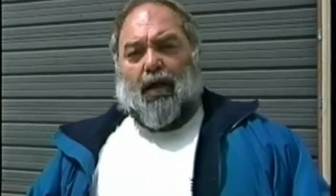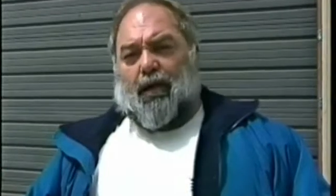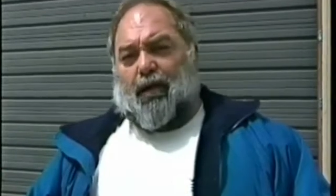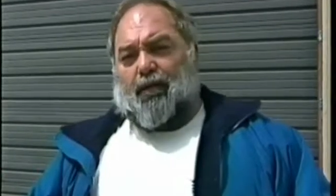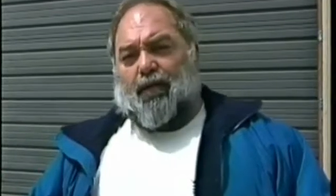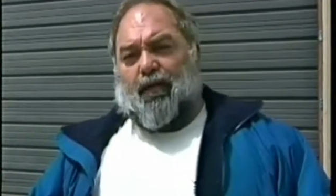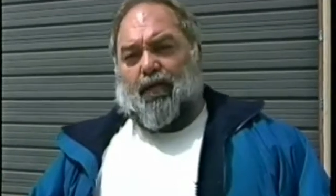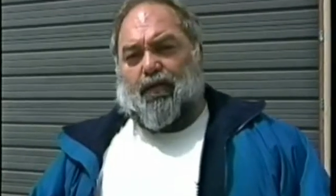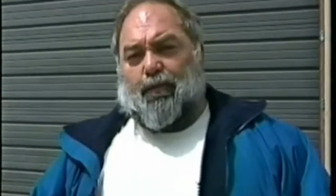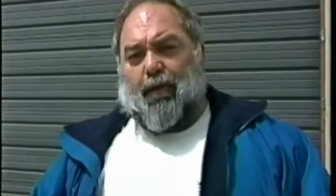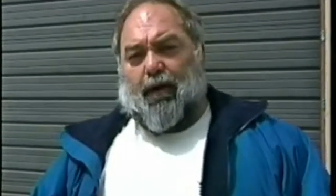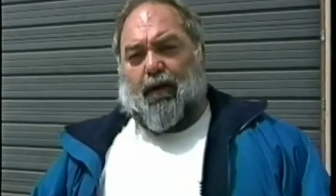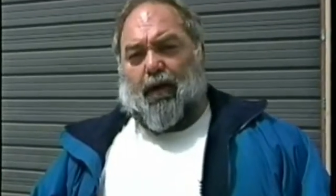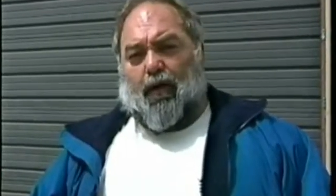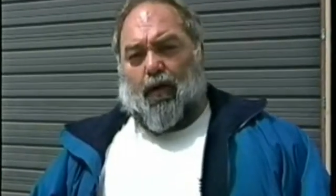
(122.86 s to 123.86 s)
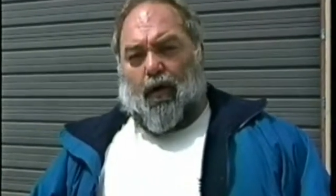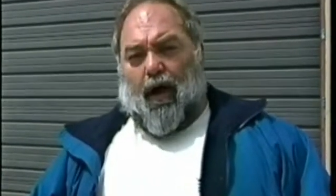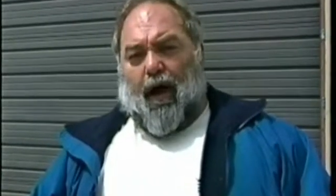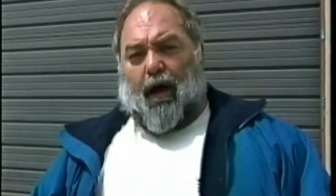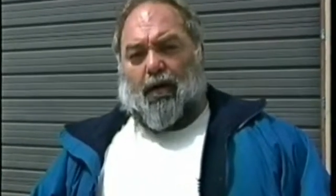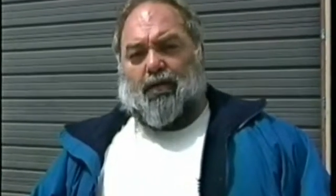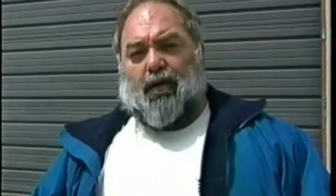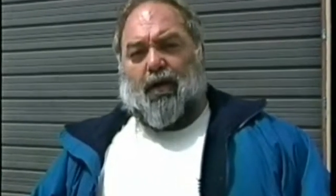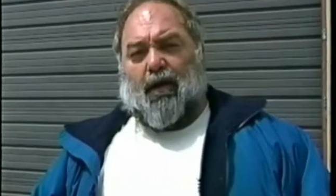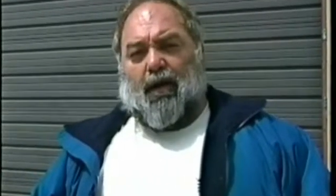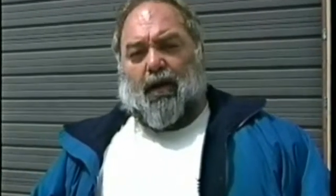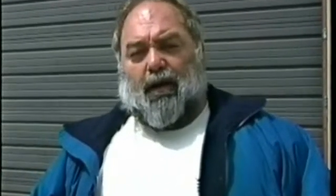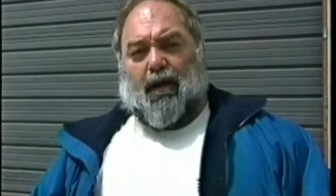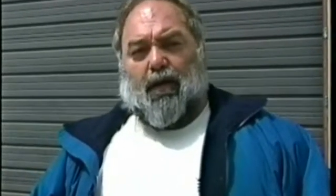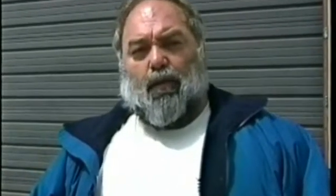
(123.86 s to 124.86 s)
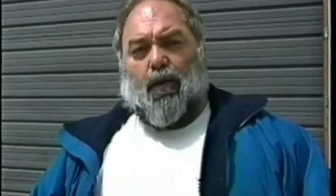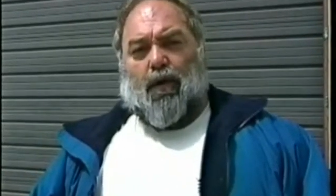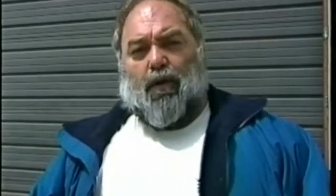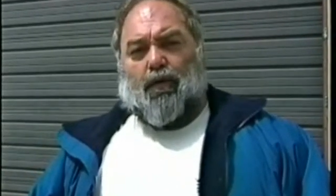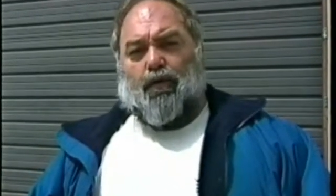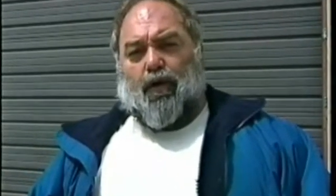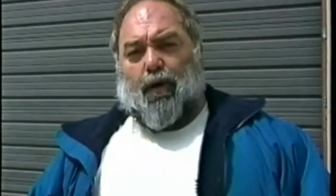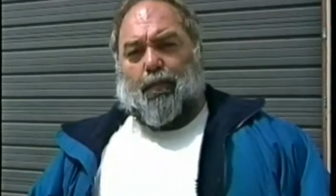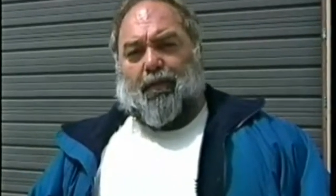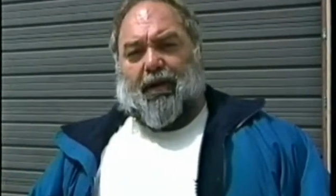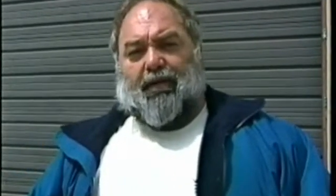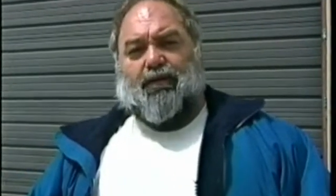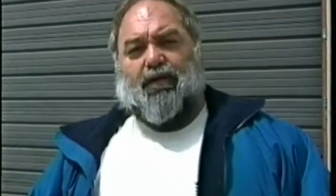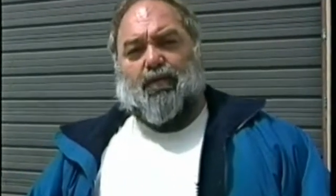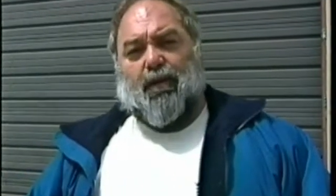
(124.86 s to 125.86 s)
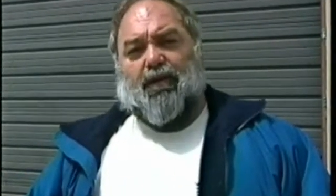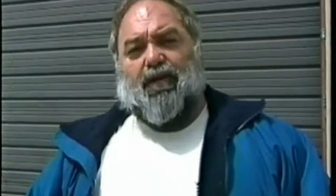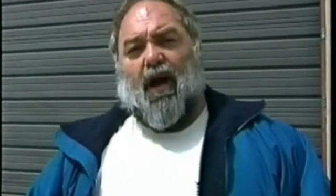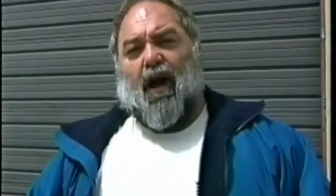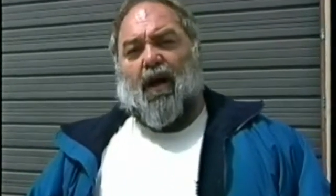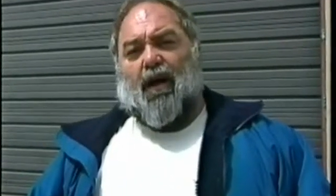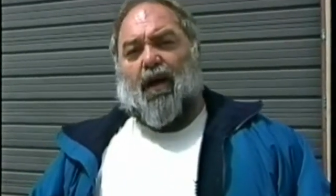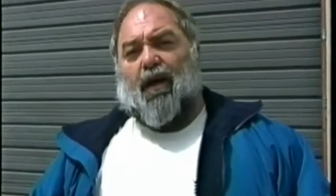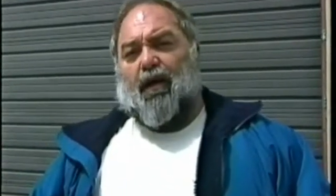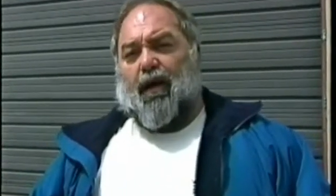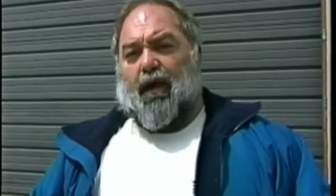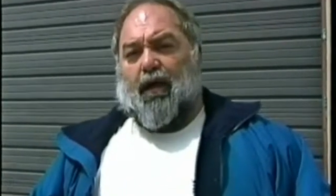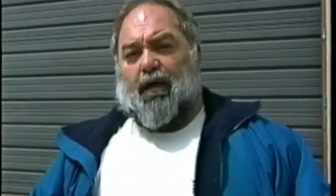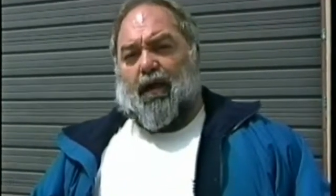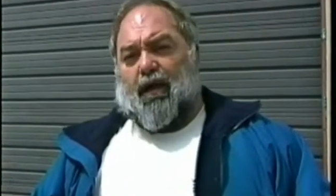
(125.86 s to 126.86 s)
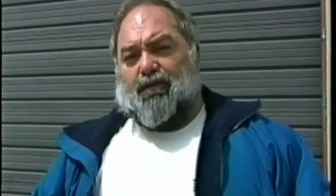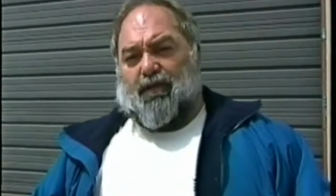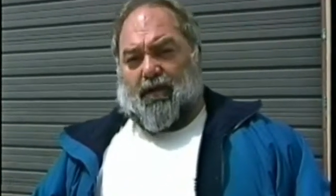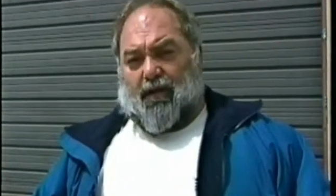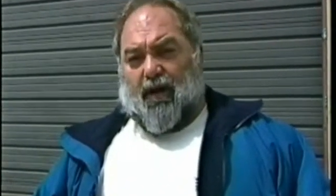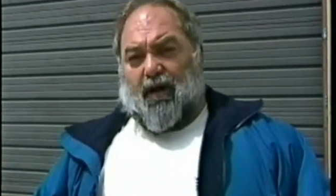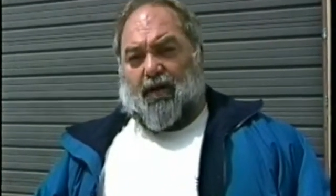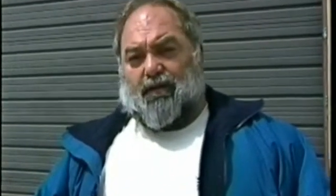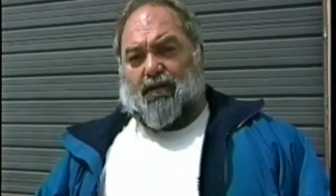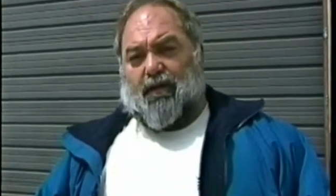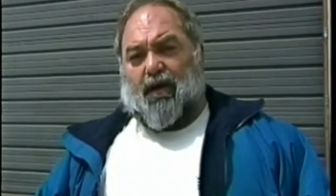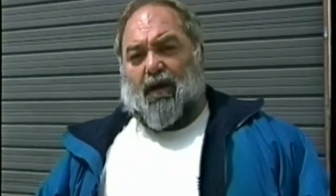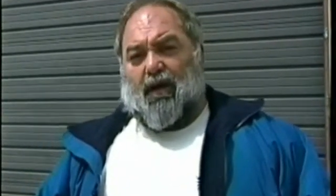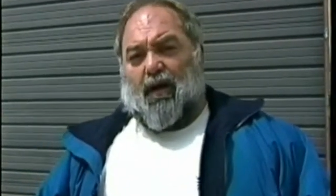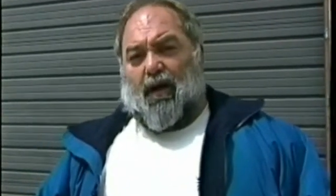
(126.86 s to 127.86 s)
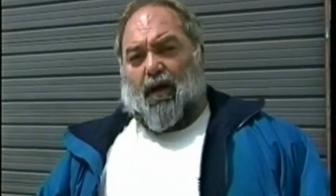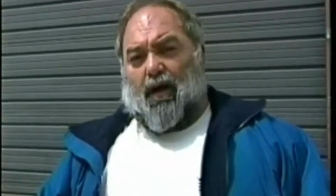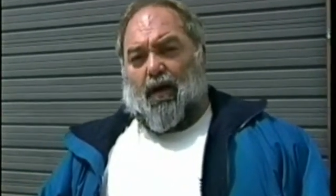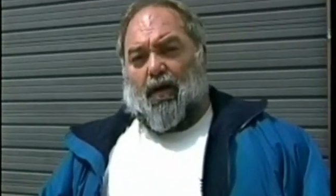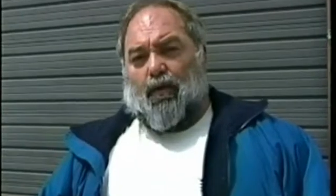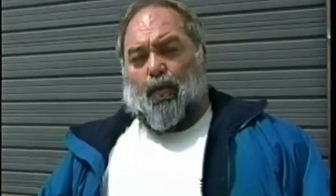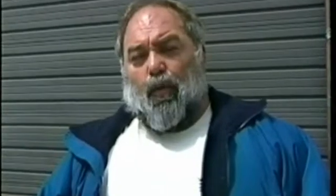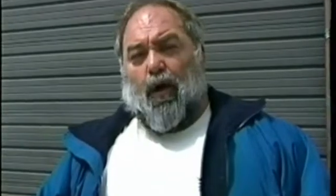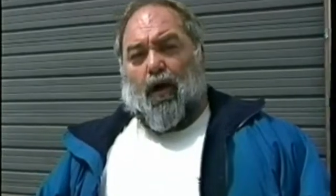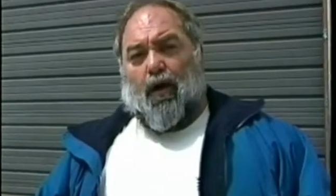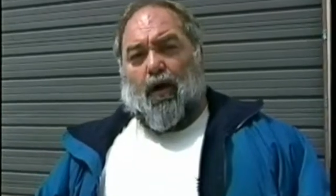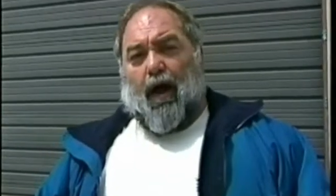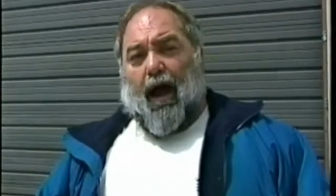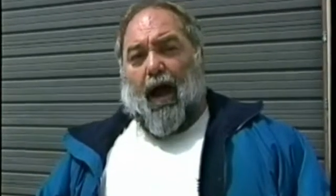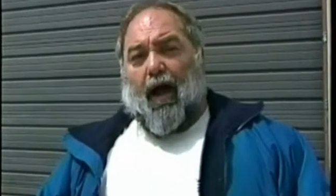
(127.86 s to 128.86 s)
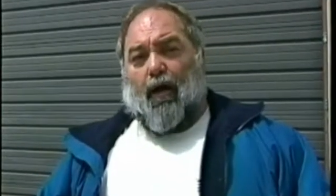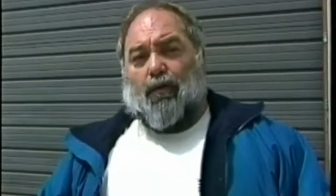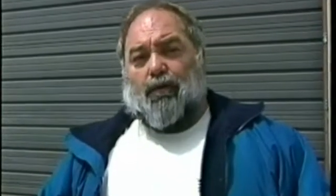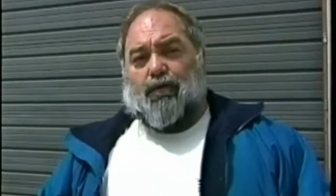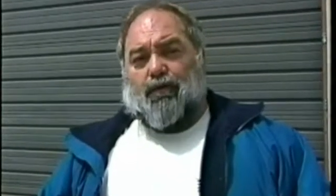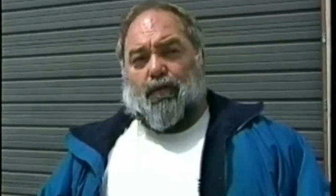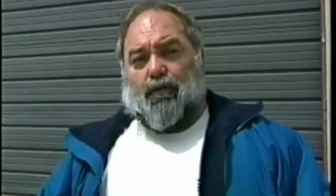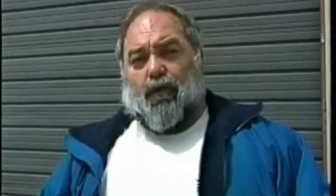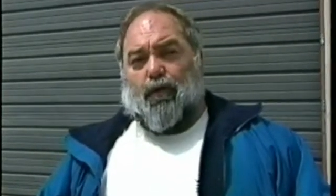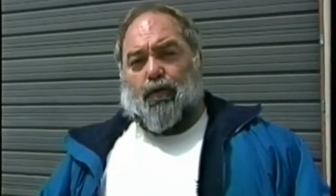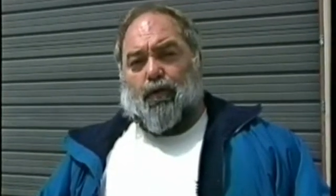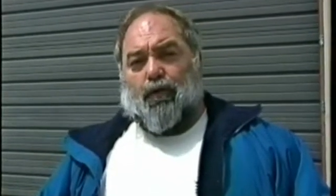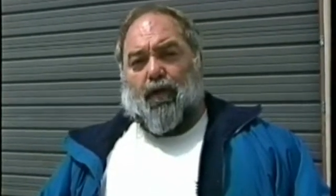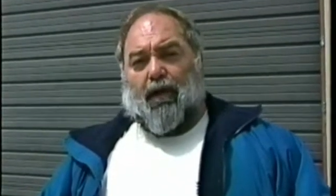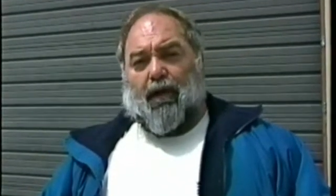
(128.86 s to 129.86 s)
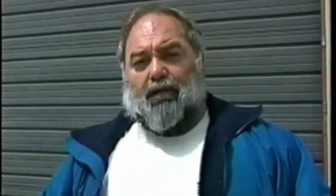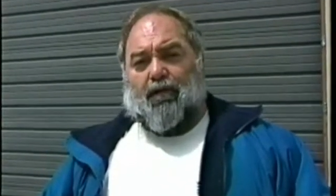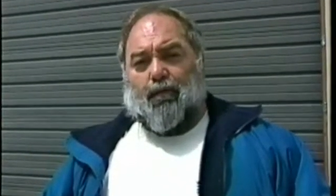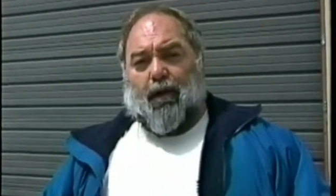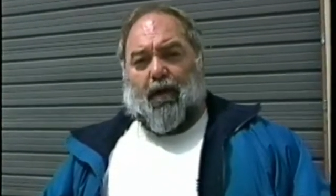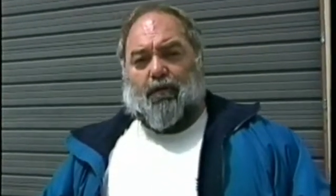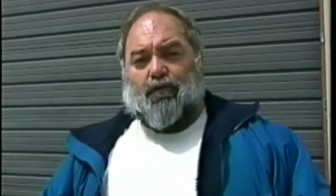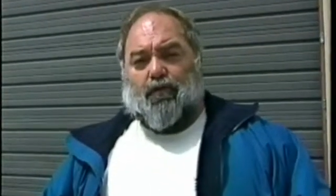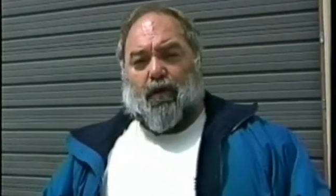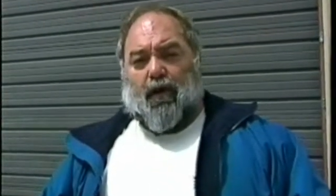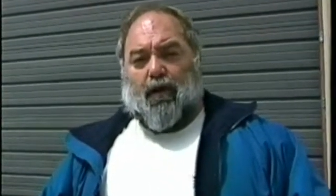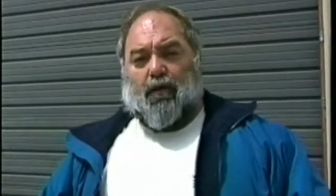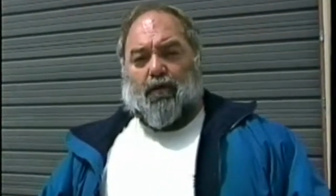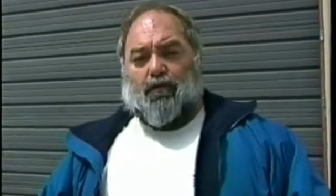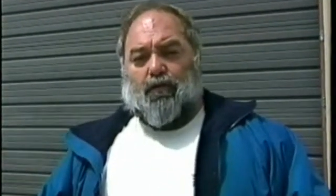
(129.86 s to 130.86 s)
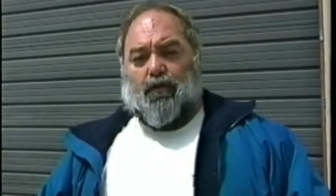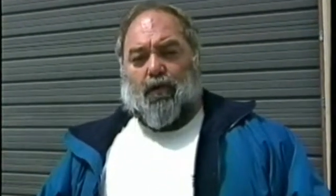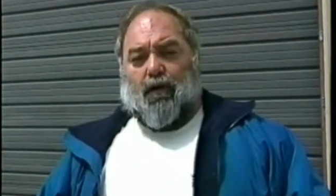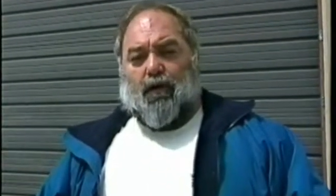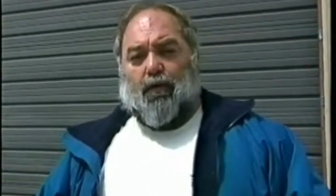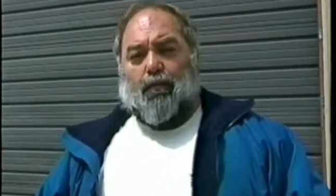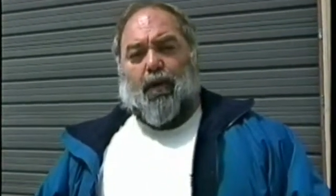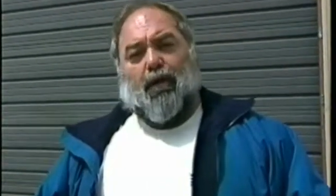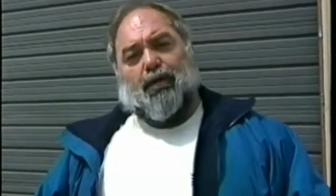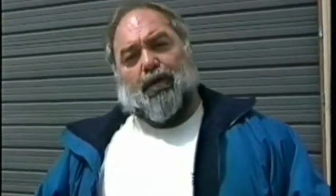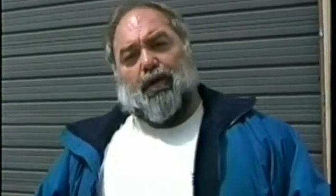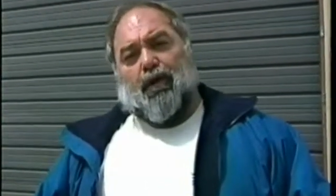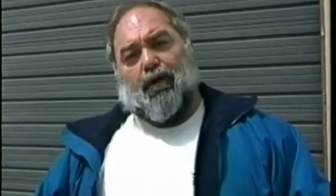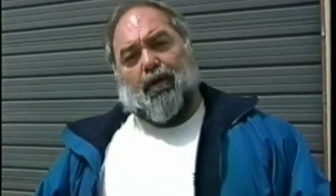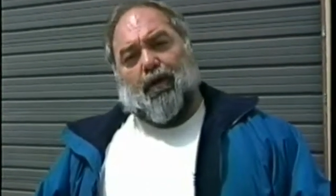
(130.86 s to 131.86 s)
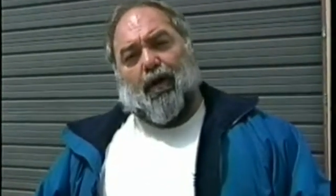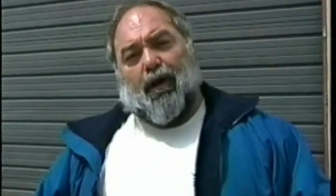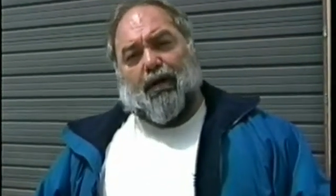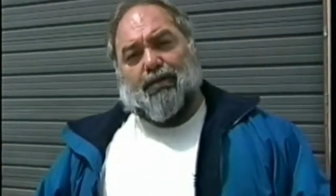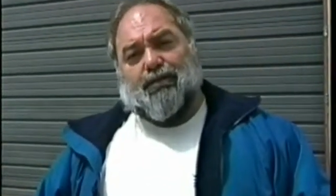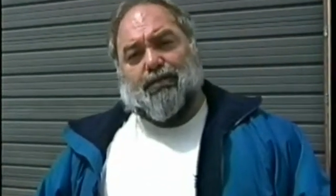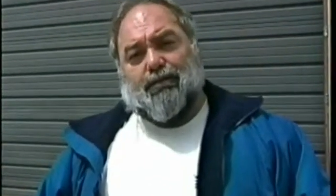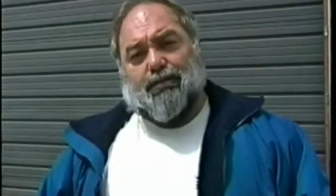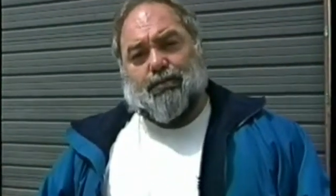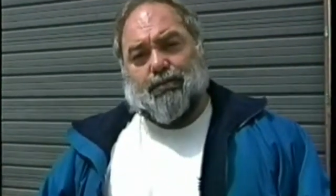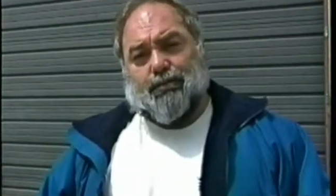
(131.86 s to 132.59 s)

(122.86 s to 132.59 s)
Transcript: Leaving the spigot cracked and letting water drip lets as much hot air in as it does water out. So don't do the lazy man's drain, because you end up melting all your ice.